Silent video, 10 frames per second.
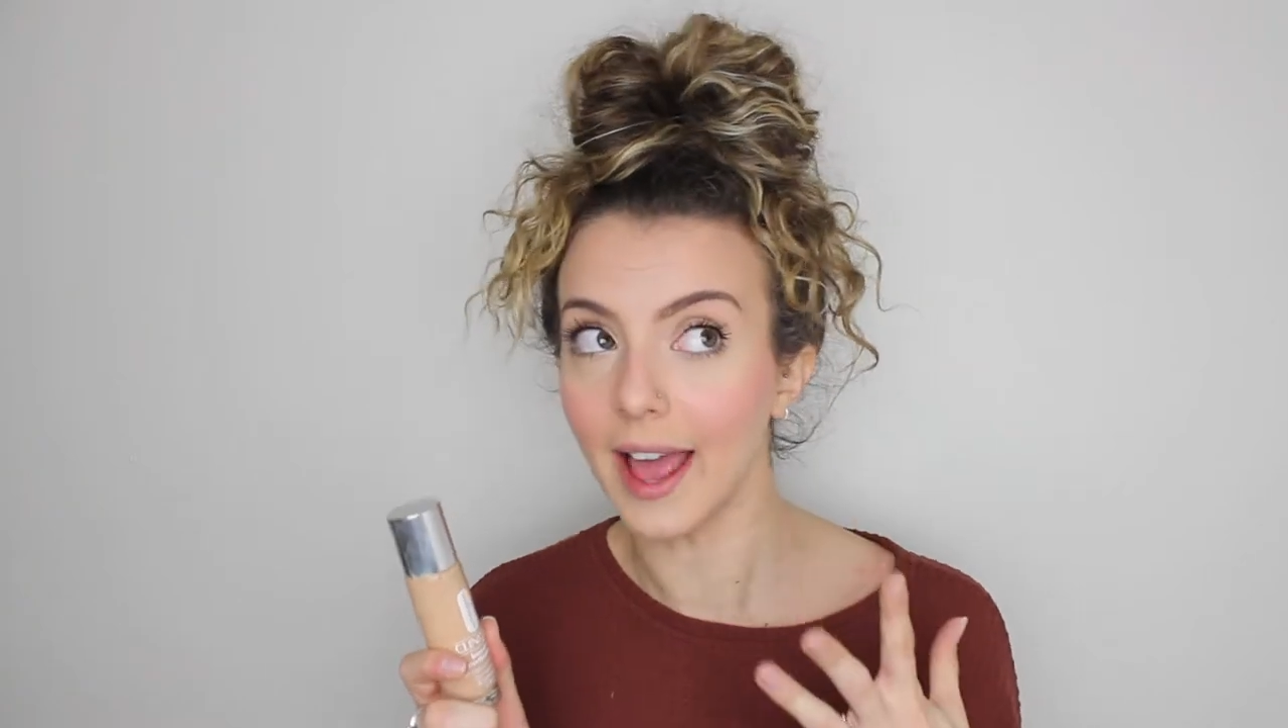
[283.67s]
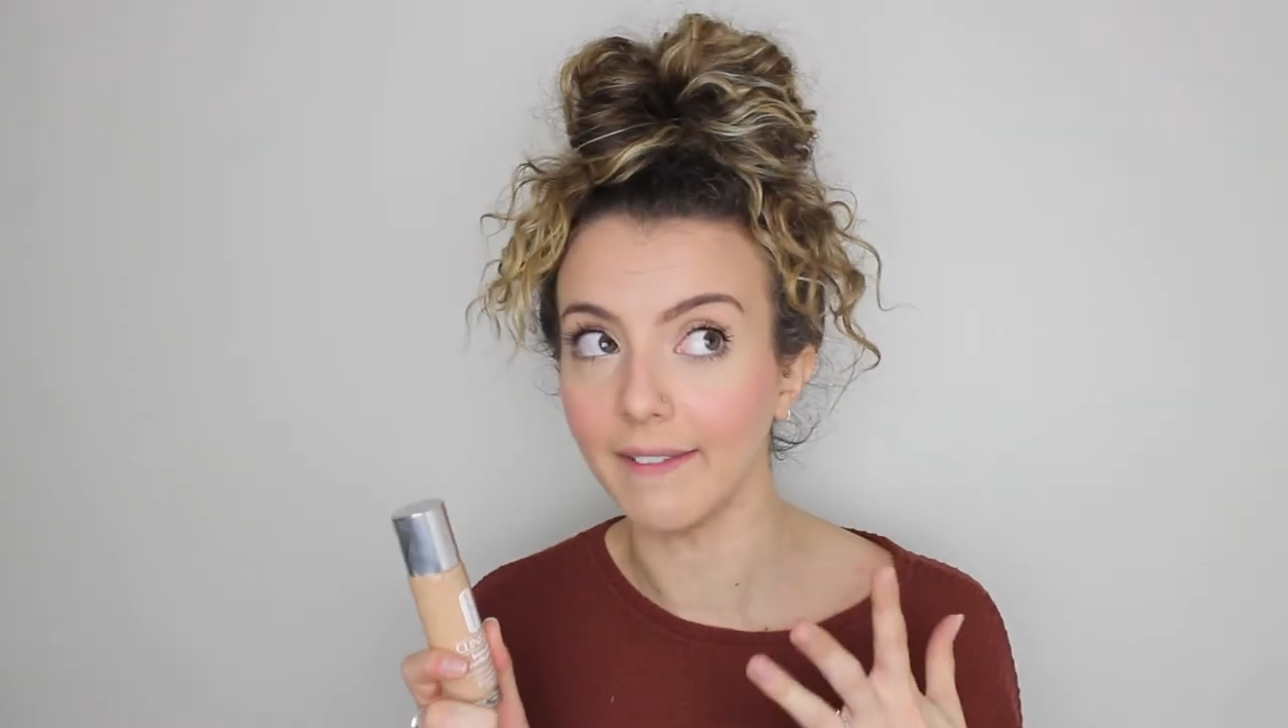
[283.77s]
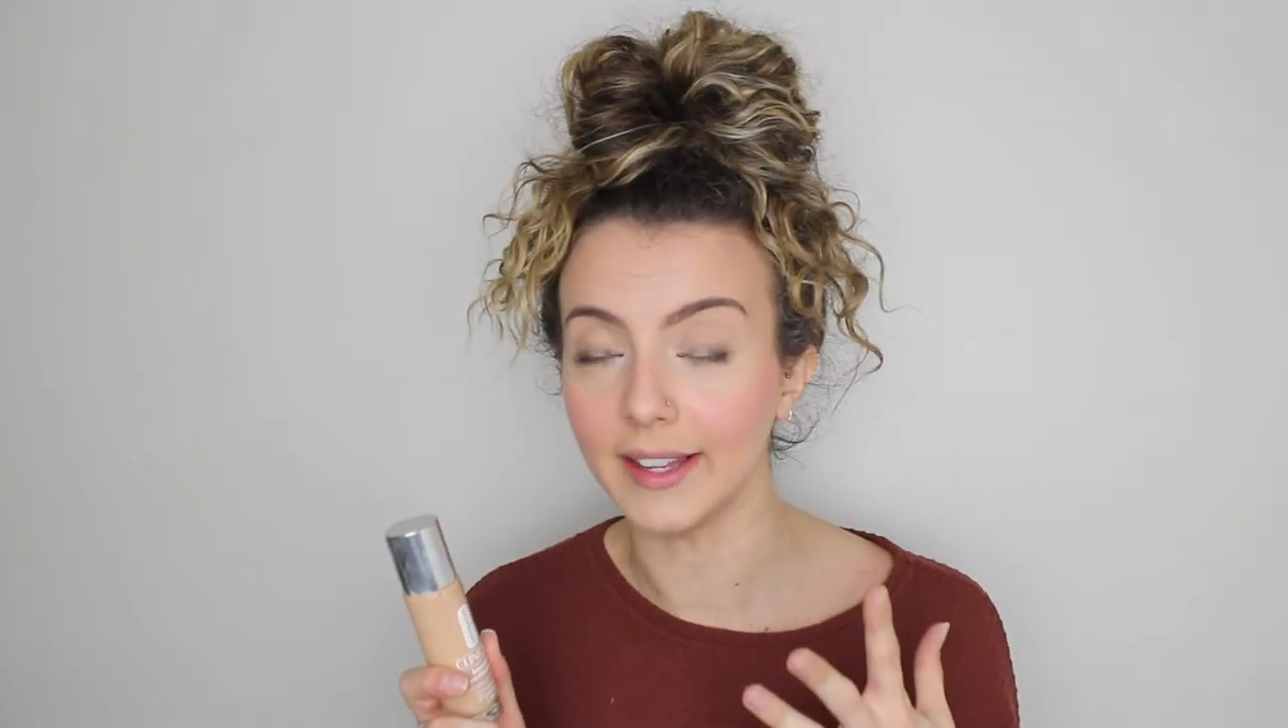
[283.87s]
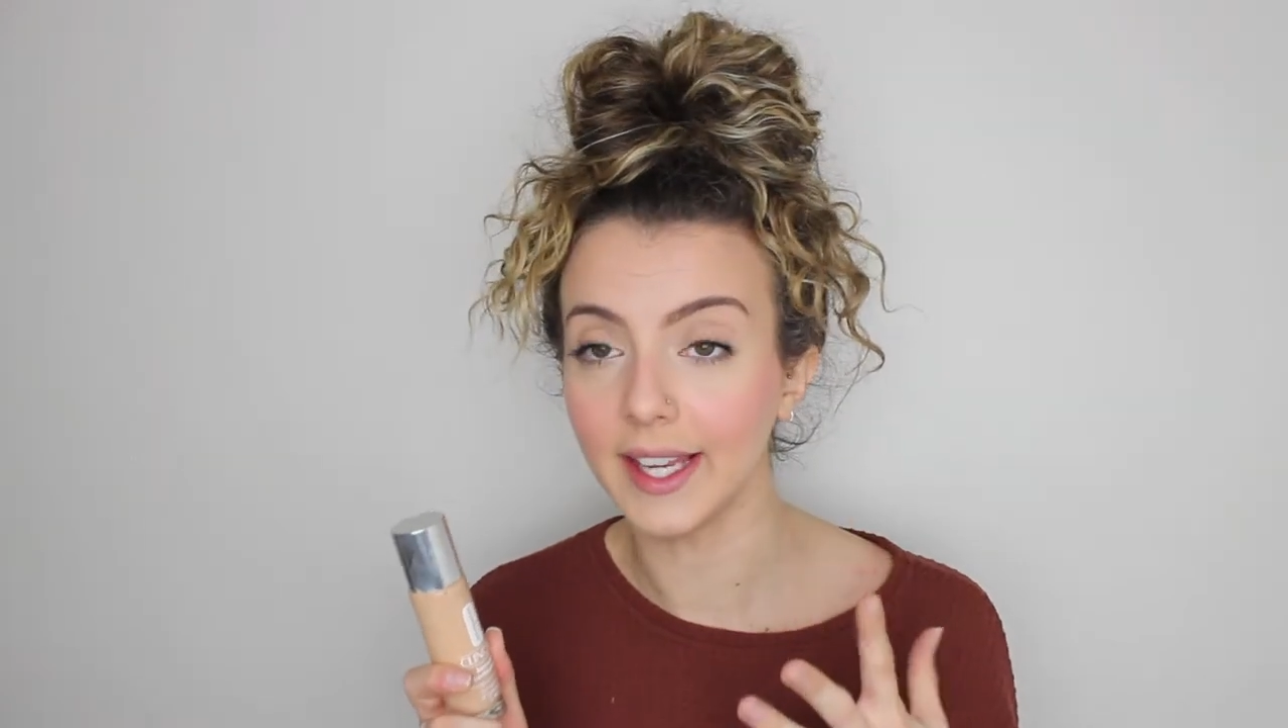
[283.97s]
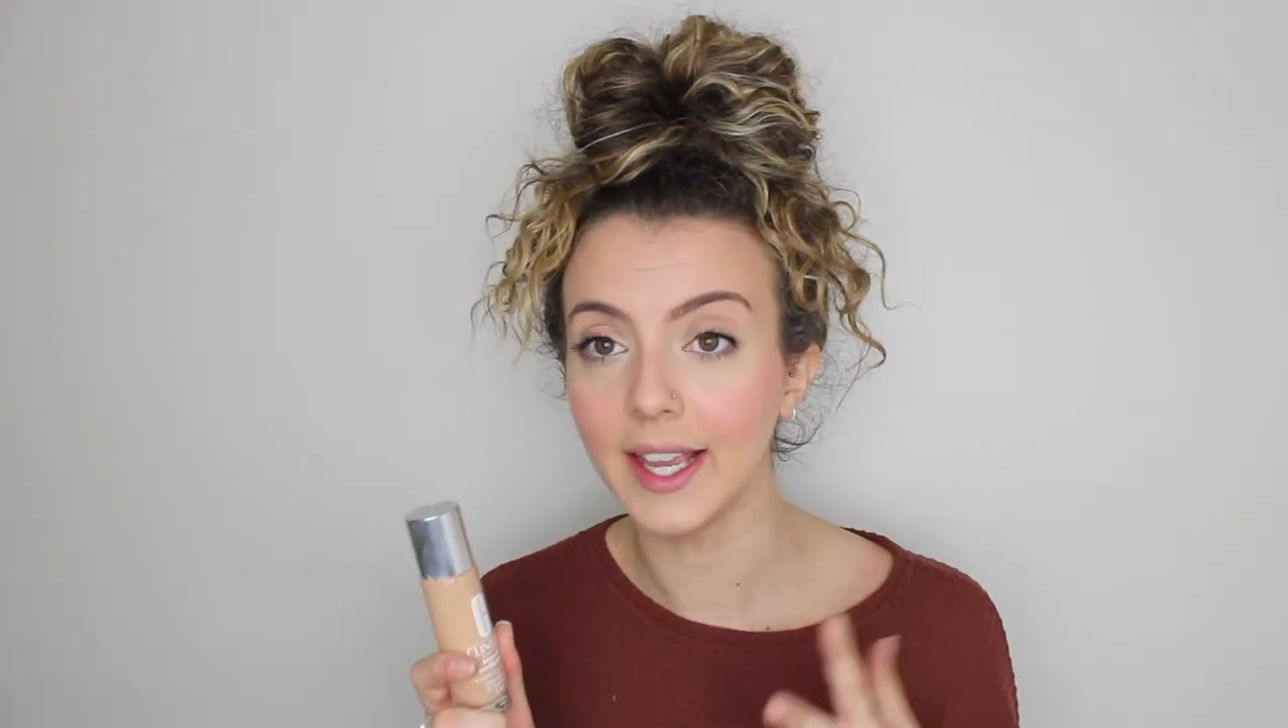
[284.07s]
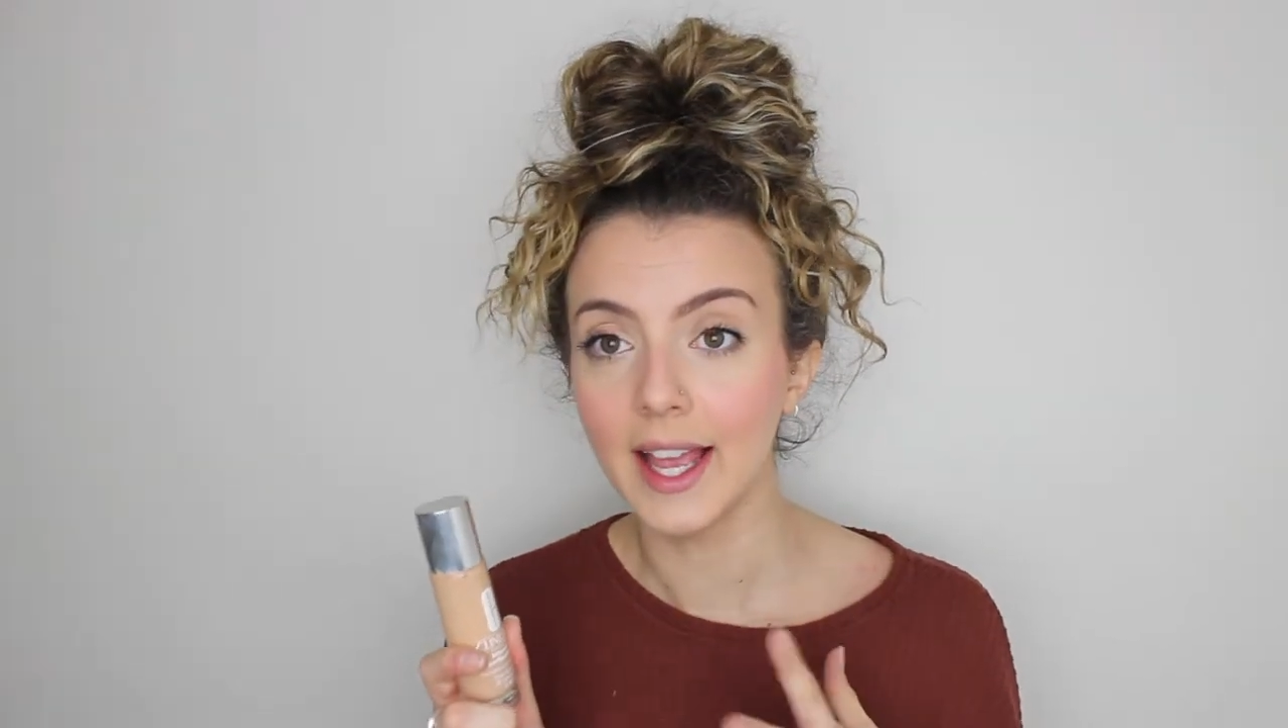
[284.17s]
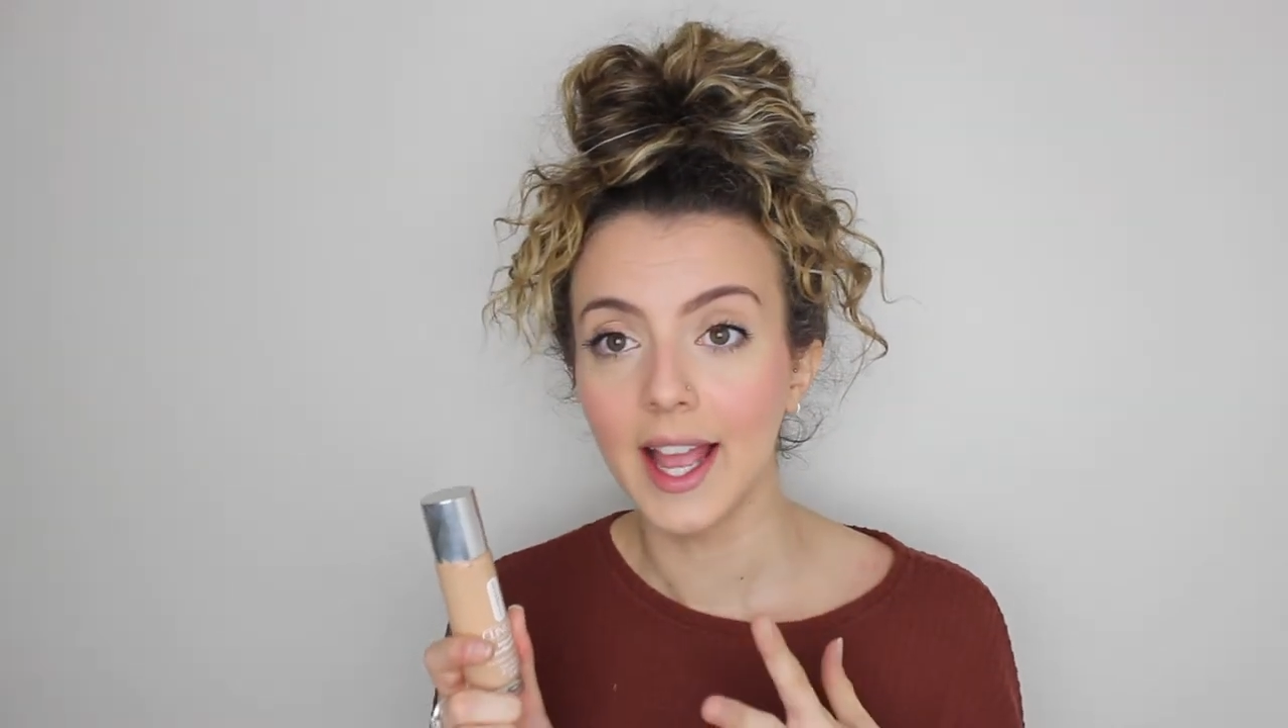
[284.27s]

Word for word: heavy